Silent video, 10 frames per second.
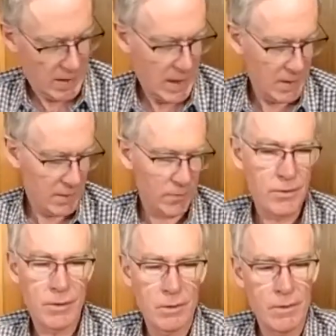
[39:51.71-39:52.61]
And that's
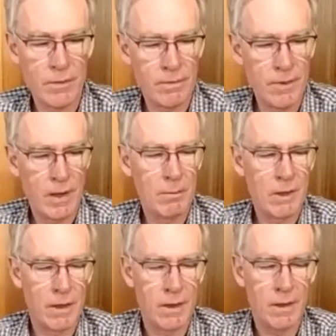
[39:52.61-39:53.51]
true of the family
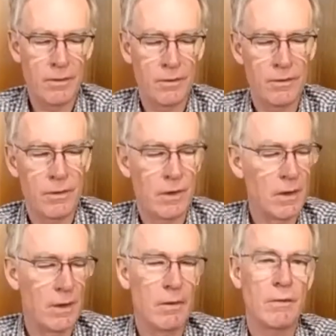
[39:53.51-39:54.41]
that owns
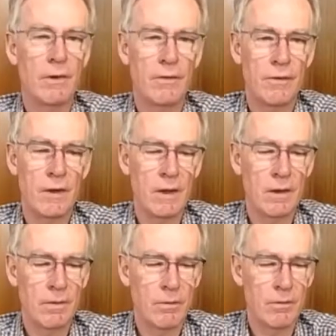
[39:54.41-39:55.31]
this vineyard,